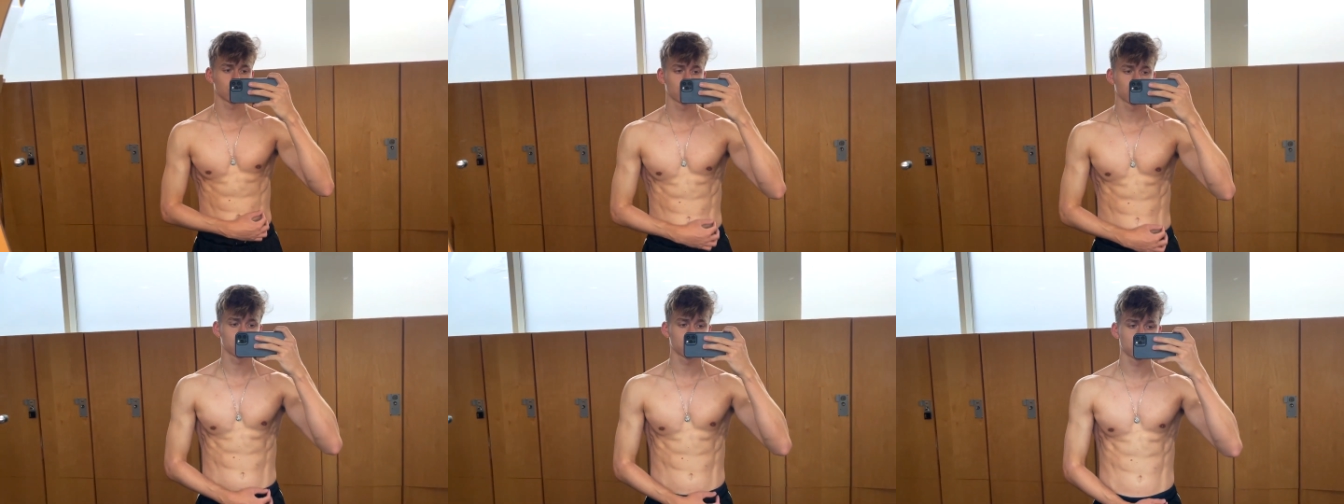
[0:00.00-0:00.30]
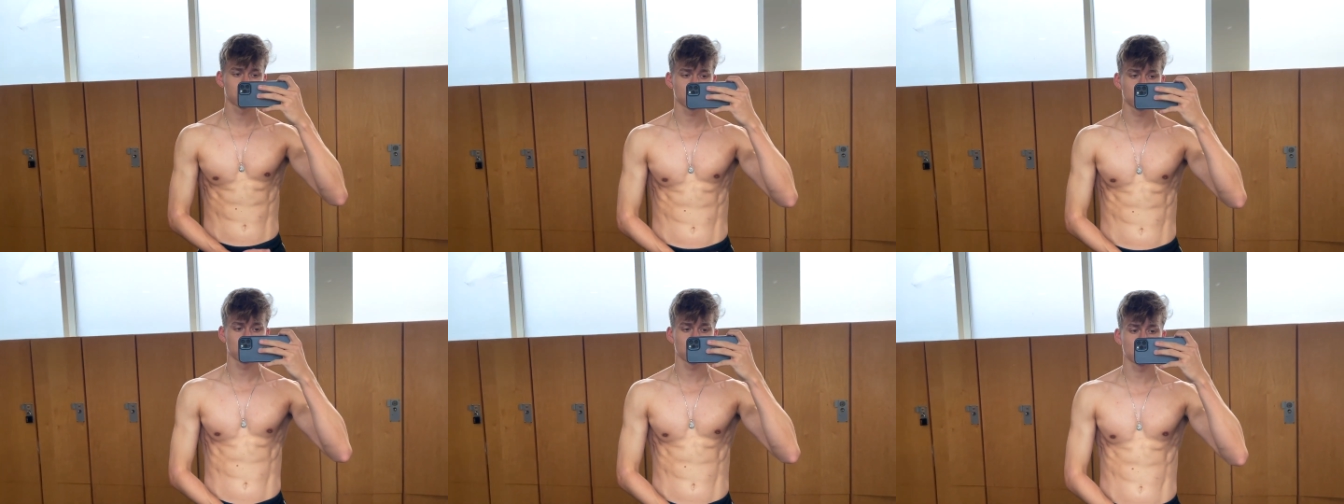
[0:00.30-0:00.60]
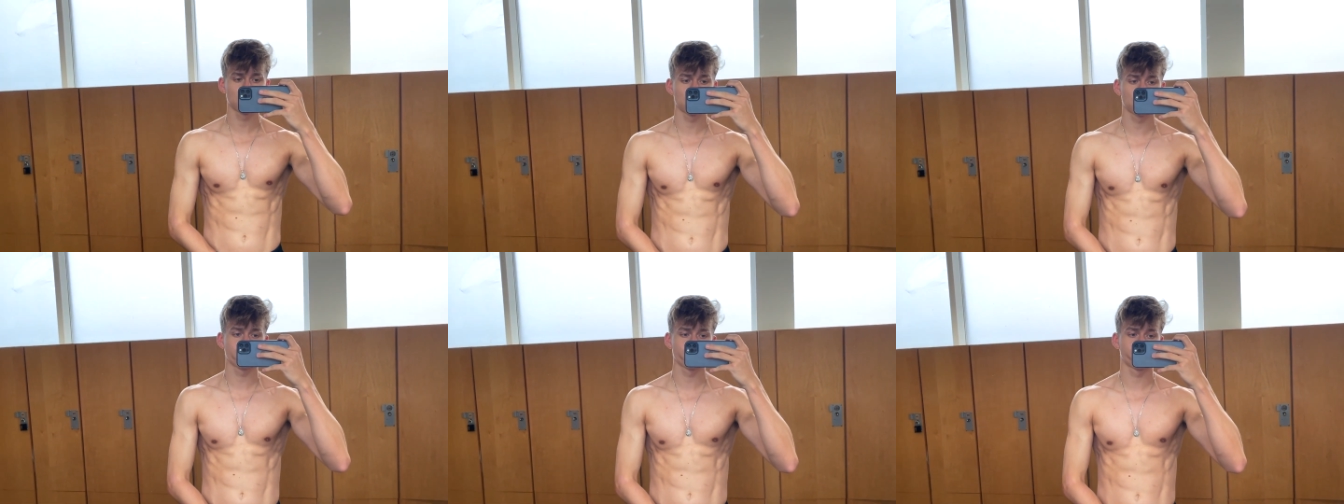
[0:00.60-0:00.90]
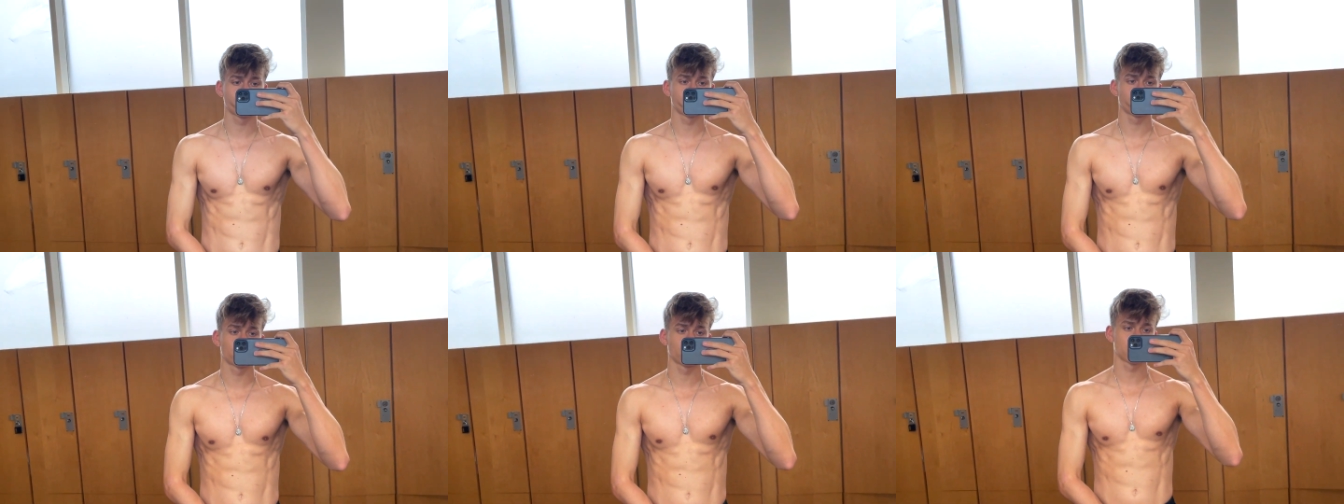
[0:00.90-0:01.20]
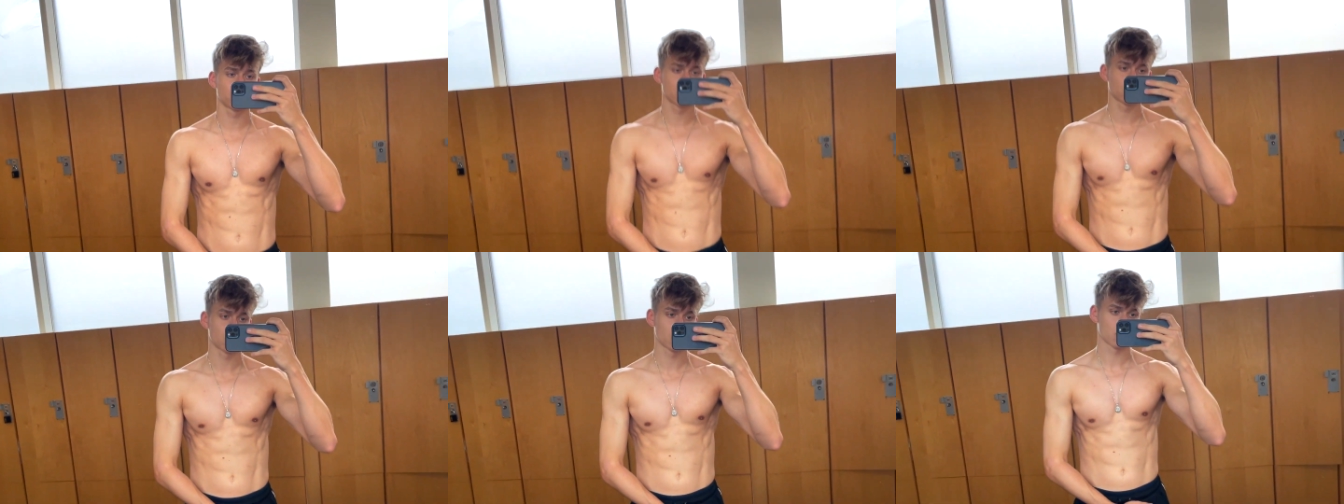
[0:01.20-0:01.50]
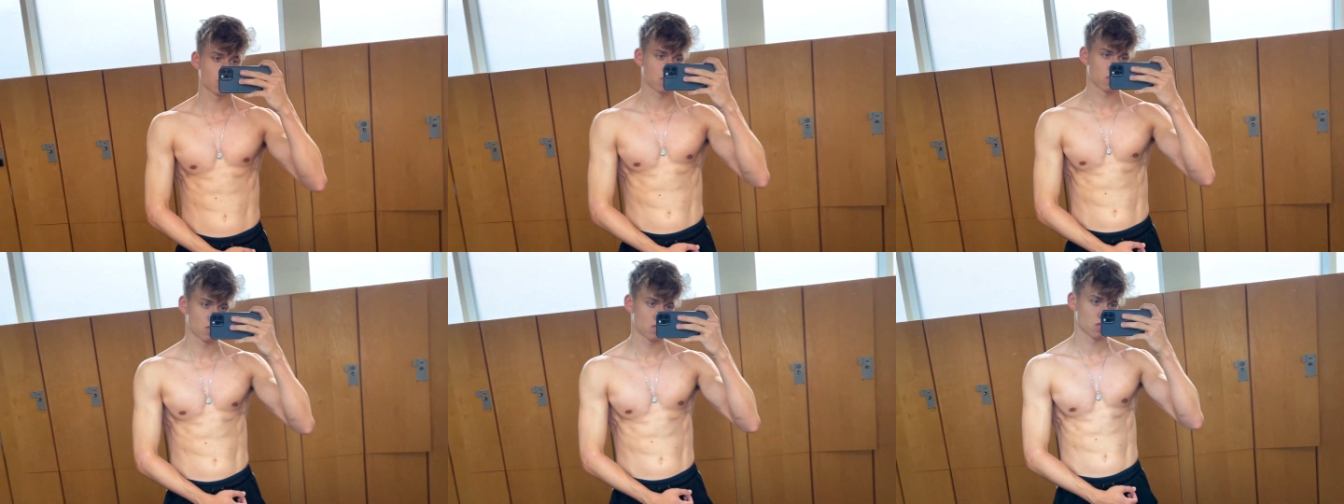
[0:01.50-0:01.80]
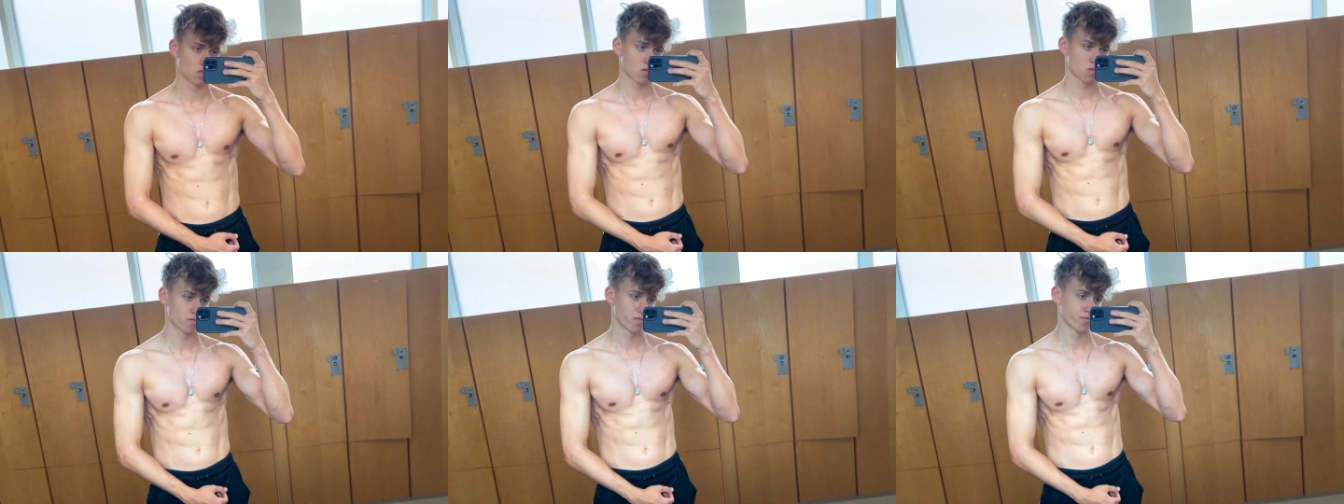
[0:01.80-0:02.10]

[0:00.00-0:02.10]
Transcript: toxic to change something